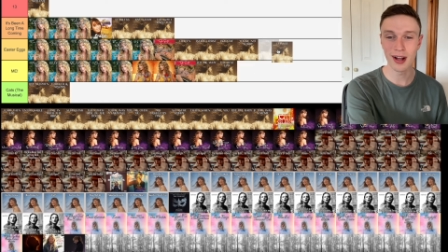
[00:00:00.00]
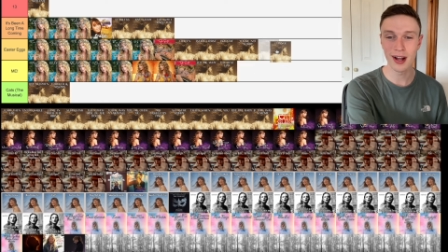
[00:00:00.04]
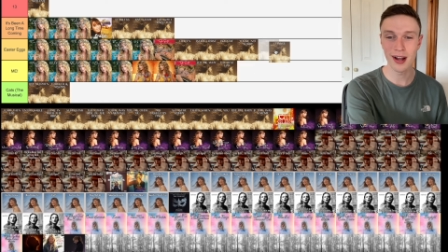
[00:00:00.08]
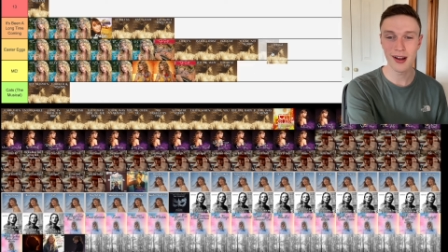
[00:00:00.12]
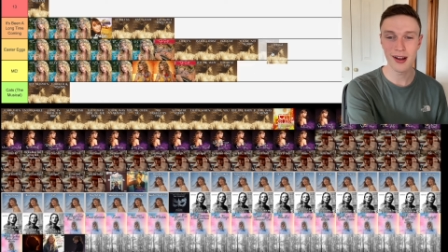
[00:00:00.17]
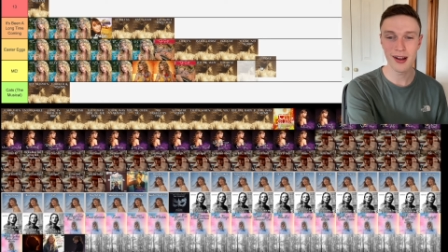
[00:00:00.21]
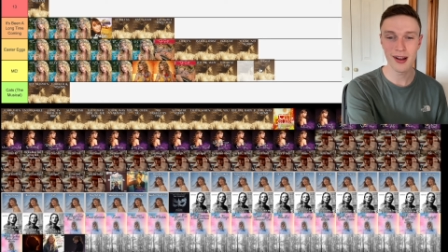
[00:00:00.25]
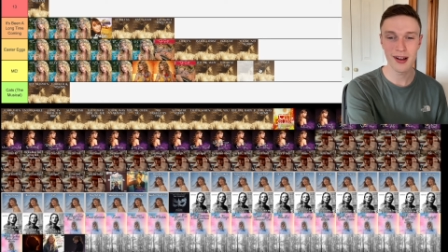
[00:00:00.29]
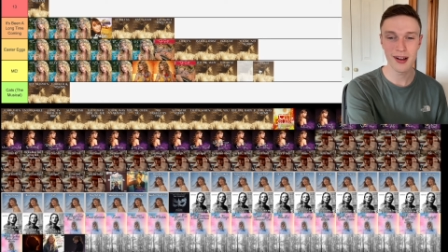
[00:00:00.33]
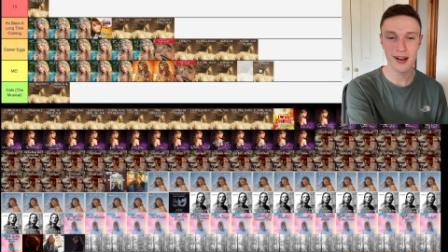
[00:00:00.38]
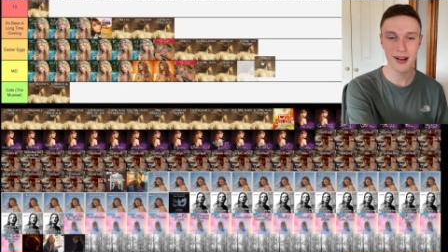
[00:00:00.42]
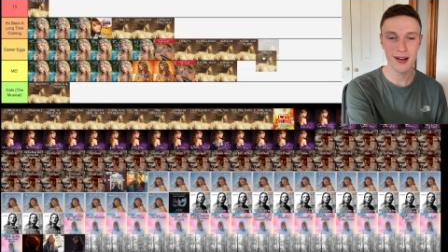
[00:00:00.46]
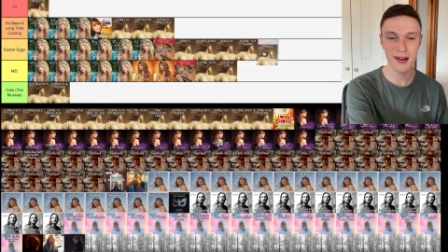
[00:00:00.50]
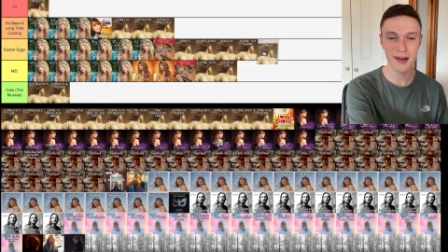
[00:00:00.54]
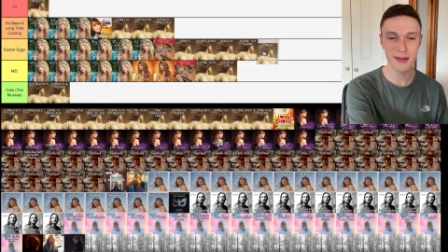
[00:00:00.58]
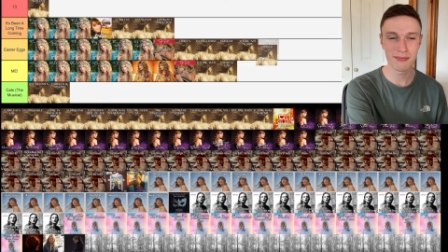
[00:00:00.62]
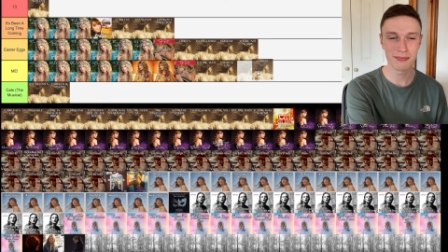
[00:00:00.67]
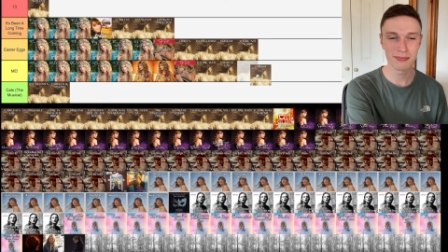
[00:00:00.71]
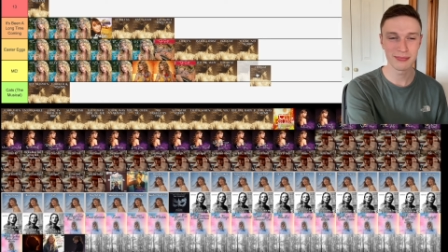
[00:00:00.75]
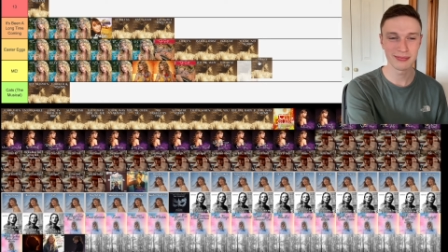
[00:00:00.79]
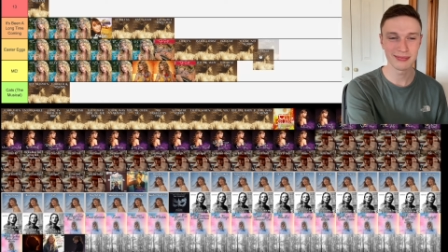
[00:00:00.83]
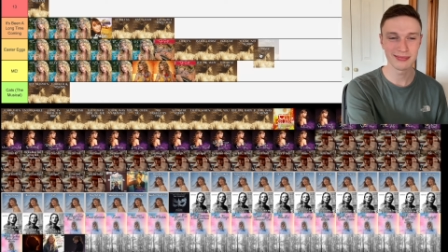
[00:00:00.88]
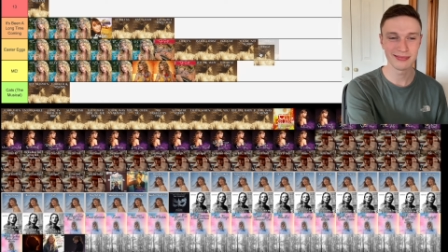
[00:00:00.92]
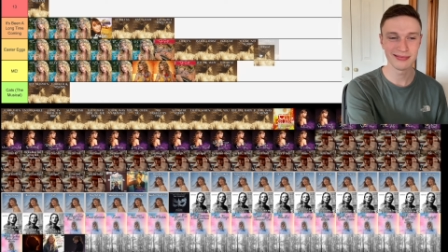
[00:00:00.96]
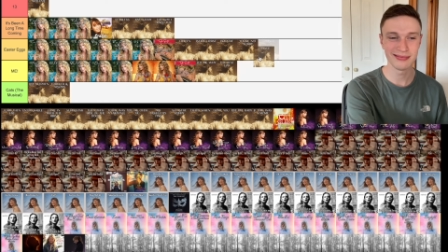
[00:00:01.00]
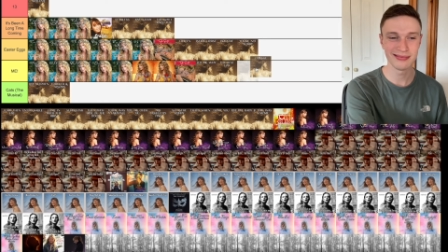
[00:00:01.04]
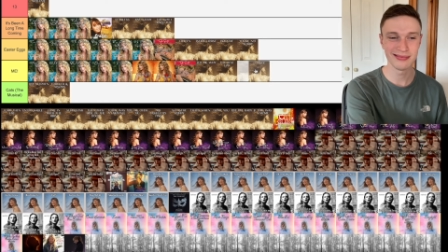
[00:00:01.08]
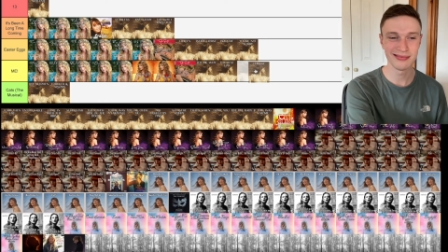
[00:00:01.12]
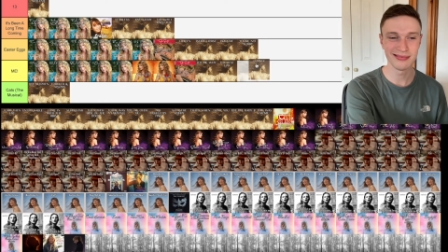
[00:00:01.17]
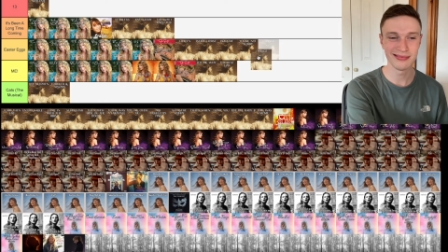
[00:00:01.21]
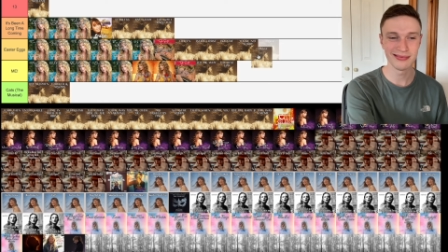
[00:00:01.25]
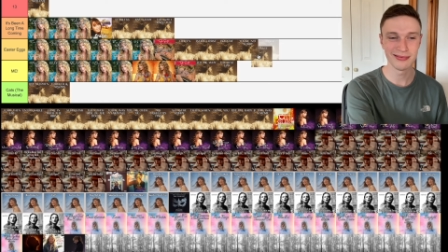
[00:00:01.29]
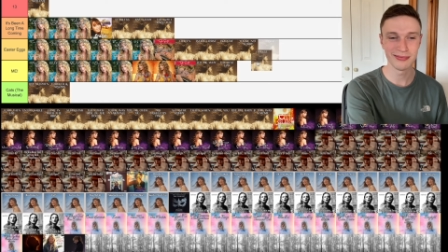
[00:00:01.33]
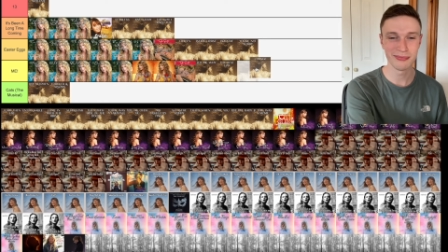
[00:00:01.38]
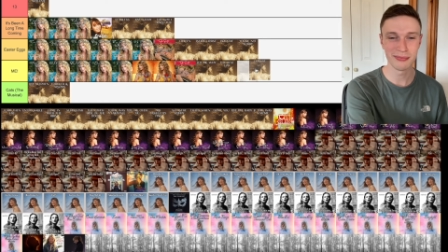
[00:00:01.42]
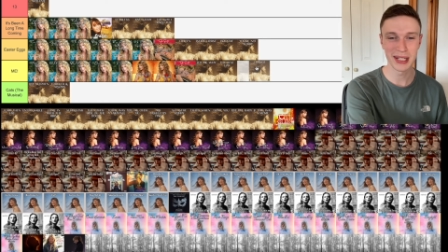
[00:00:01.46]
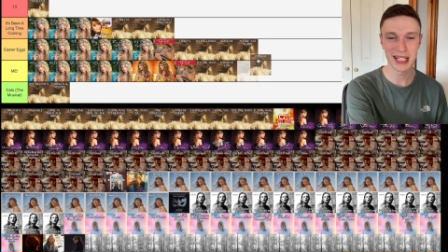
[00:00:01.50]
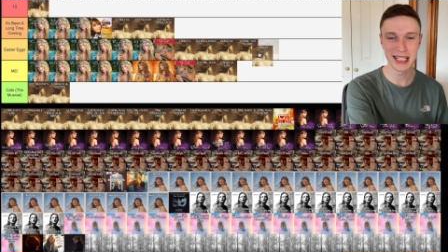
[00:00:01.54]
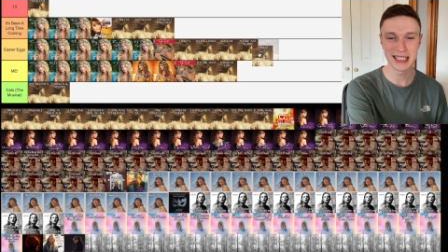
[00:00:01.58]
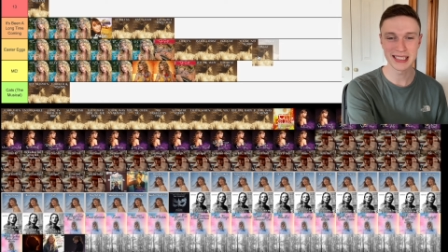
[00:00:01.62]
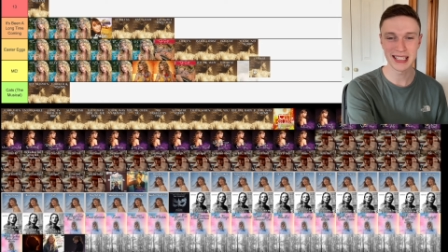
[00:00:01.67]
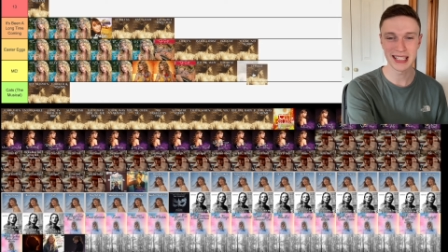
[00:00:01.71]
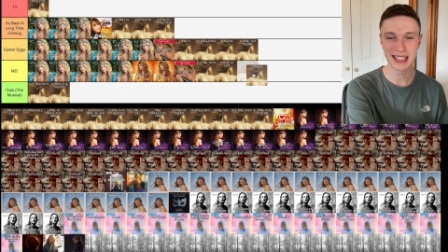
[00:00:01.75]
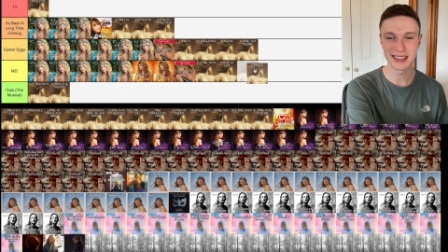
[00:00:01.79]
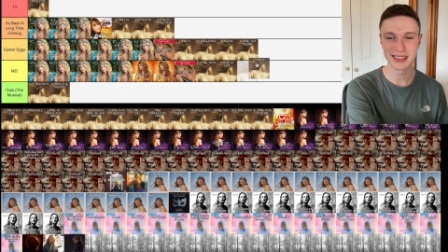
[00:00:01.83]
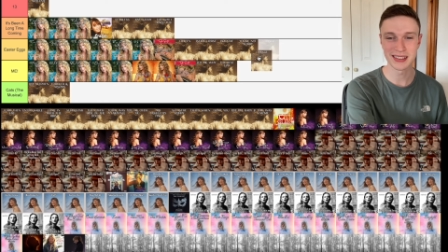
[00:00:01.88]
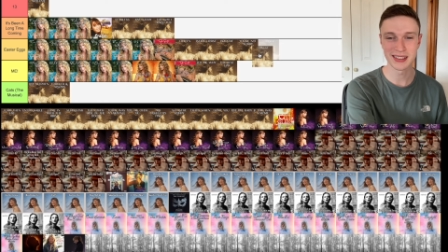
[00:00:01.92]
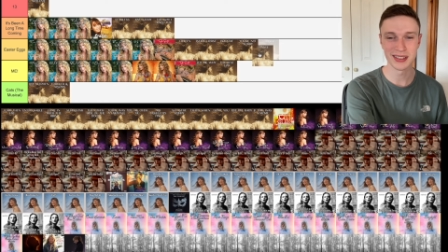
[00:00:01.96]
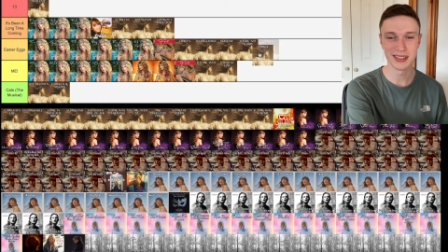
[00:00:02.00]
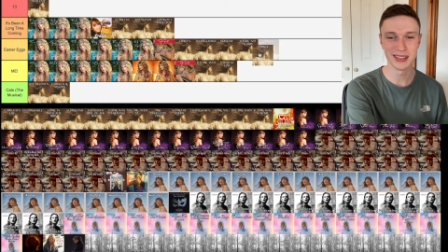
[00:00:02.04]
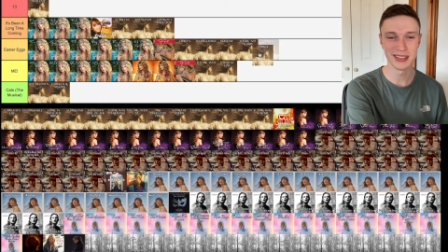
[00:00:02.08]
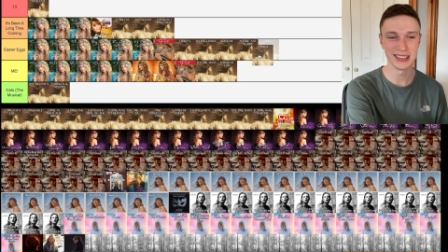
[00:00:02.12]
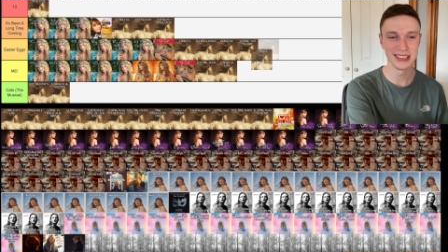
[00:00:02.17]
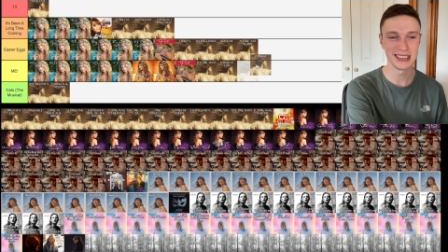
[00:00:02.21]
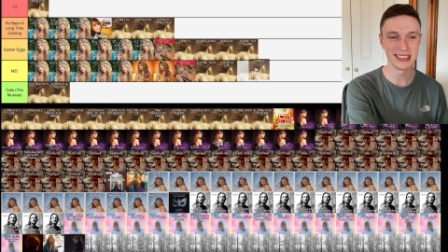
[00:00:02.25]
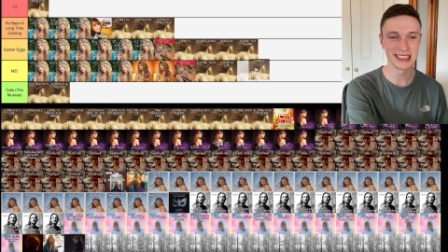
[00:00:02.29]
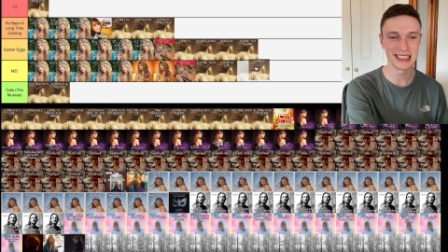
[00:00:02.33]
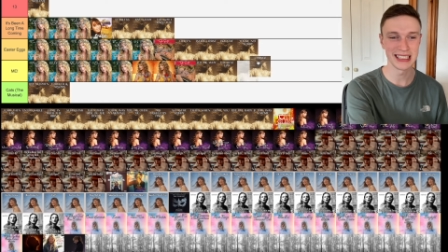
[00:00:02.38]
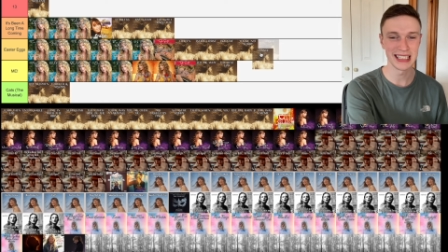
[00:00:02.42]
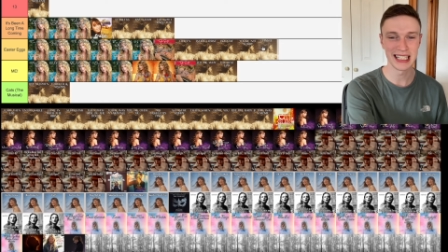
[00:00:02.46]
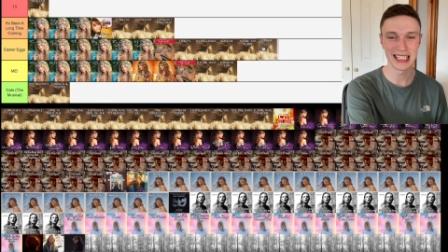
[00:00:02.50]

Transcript: um, but isn't as good.